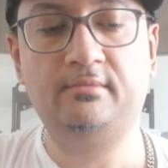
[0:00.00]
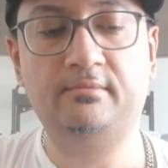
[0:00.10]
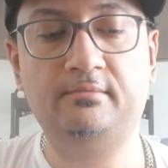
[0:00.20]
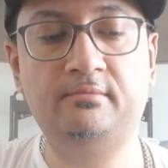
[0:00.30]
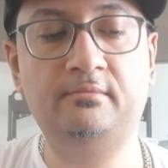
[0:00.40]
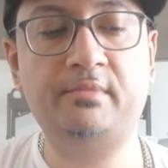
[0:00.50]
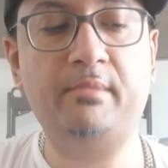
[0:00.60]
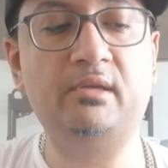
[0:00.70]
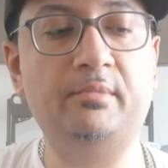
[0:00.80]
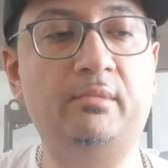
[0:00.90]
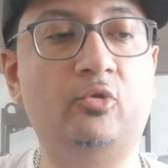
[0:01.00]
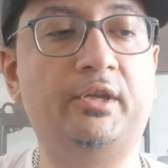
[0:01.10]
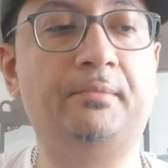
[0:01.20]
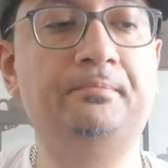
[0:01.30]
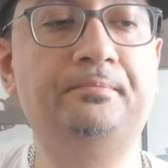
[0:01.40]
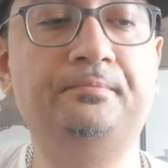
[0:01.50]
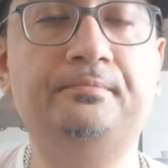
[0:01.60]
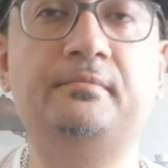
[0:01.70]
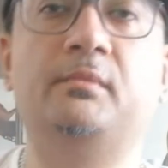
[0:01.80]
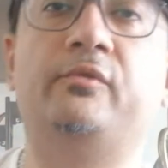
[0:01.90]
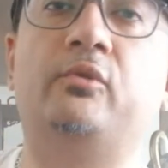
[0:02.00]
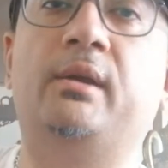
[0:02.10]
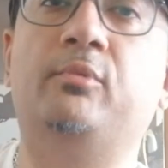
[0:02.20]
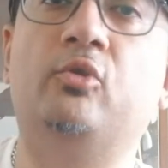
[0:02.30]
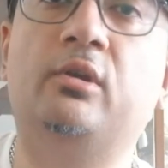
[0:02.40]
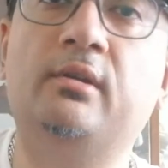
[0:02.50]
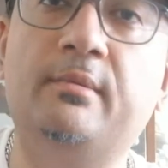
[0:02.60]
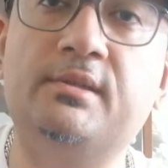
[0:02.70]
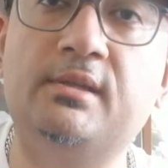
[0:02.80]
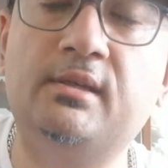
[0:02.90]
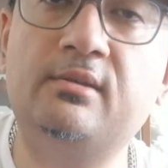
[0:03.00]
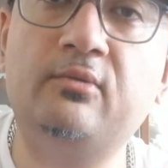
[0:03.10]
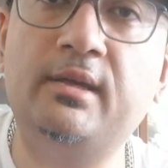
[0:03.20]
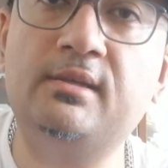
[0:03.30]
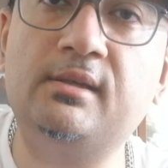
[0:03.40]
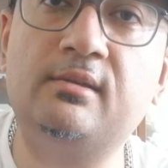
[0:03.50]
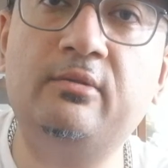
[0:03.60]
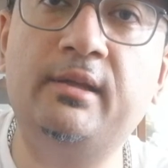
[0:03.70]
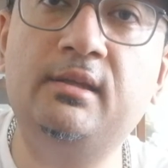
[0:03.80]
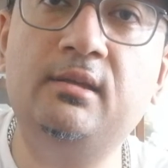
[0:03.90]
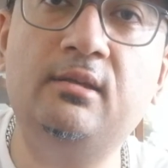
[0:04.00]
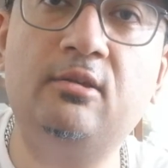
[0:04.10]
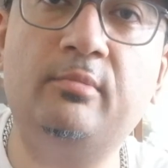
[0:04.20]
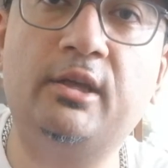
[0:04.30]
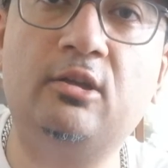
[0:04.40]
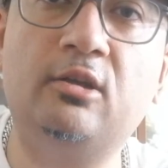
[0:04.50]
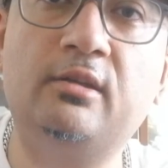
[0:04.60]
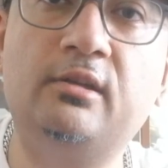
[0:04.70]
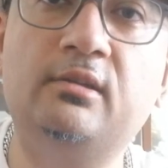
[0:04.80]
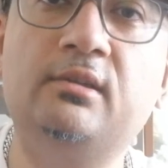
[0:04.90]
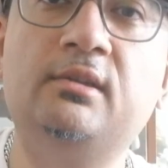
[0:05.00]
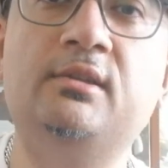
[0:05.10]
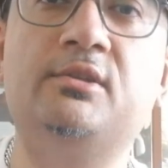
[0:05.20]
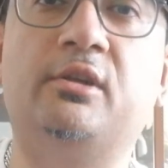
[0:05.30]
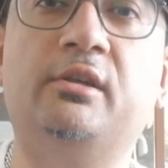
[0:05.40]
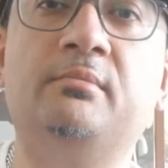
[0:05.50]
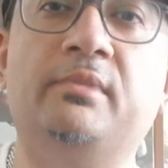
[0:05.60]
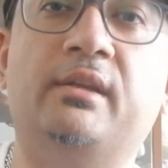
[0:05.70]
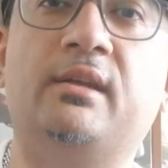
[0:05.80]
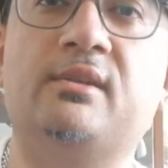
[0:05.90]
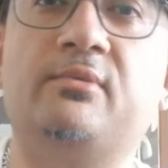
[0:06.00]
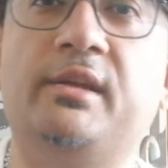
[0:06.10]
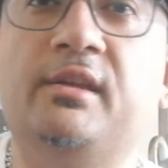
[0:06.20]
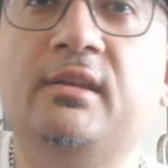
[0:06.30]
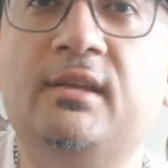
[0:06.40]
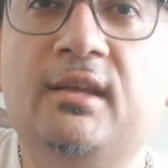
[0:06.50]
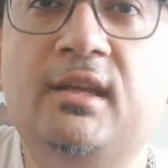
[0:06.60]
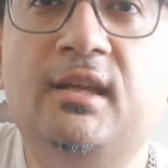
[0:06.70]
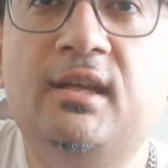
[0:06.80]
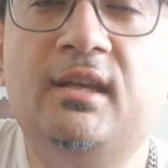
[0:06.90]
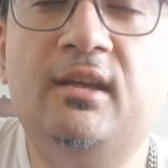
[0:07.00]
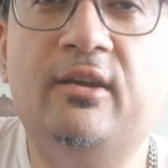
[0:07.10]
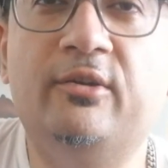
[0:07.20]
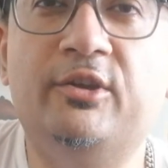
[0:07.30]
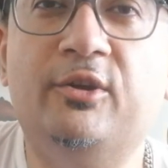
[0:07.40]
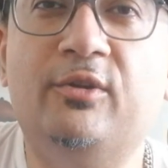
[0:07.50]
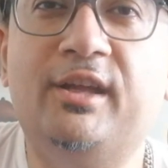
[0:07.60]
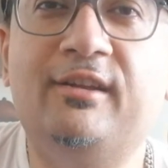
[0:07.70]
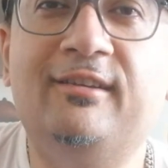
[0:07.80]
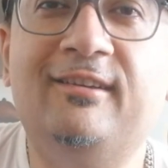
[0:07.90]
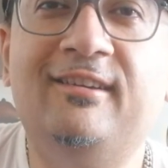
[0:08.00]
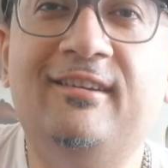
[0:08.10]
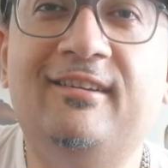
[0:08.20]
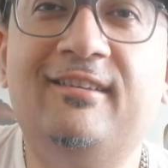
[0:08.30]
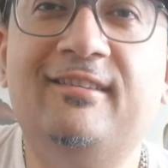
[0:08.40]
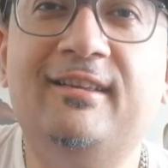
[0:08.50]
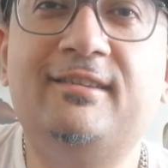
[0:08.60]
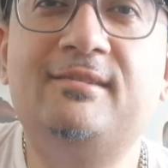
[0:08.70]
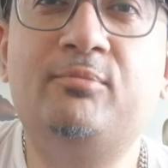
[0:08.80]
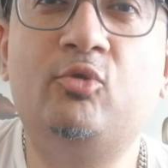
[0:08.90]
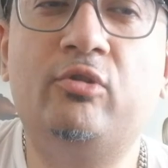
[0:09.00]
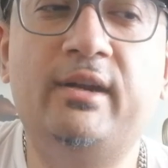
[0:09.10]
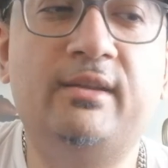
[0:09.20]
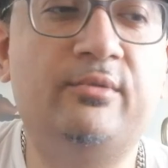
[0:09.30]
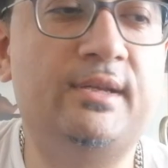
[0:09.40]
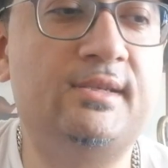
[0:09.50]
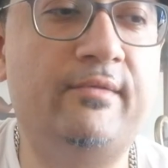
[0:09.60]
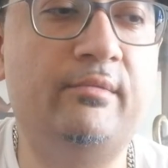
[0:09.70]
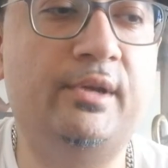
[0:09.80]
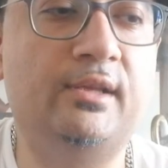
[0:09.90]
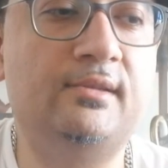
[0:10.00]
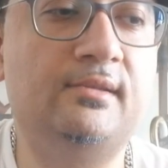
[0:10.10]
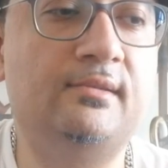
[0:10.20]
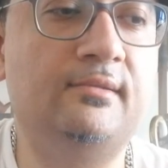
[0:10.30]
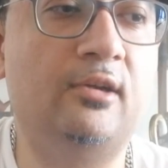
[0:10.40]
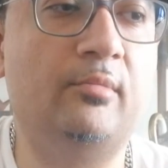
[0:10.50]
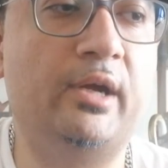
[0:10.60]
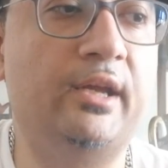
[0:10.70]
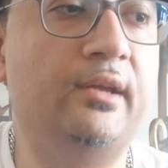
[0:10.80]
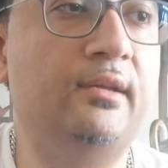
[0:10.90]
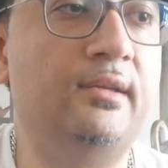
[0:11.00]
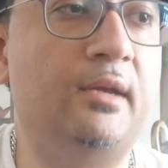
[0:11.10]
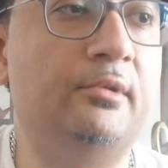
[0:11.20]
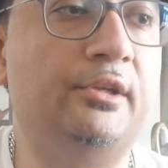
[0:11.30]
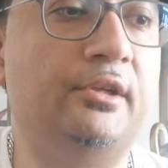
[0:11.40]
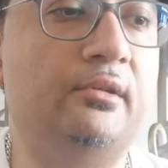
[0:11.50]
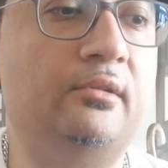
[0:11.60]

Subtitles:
Maybe a bit more time before I pour. Let me see, it's 26:20 on my clock there. Sorry, I'm getting kind of sweaty. You know that. Let's pour at 27 minutes on my timer here.